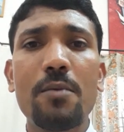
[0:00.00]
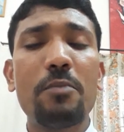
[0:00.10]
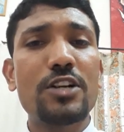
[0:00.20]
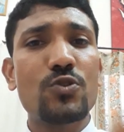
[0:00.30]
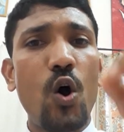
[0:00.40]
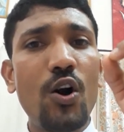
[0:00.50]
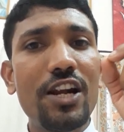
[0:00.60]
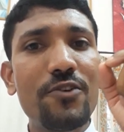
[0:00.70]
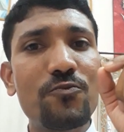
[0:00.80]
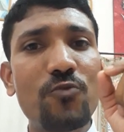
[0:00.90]
but
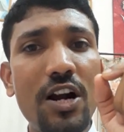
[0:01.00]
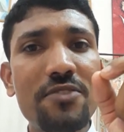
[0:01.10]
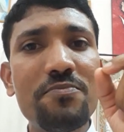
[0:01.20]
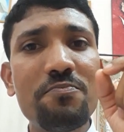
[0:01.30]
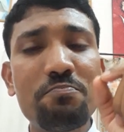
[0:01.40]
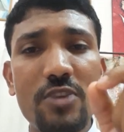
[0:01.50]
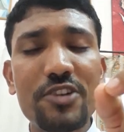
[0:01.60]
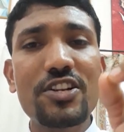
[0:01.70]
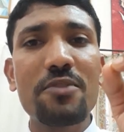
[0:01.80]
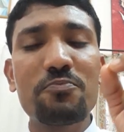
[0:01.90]
only one
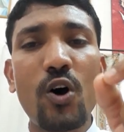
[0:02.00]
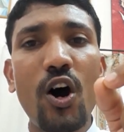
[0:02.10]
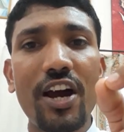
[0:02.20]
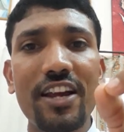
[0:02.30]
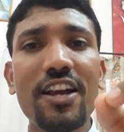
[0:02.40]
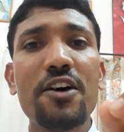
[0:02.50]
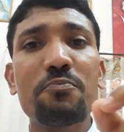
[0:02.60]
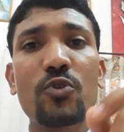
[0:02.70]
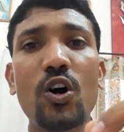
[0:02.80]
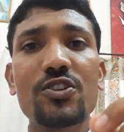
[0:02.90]
little boy
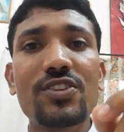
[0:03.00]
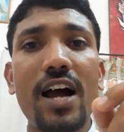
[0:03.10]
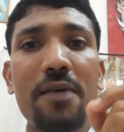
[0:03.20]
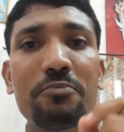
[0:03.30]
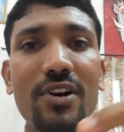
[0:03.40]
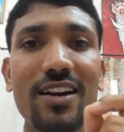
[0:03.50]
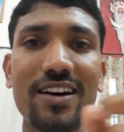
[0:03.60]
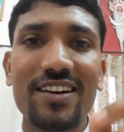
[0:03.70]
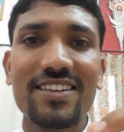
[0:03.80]
brought umbrella,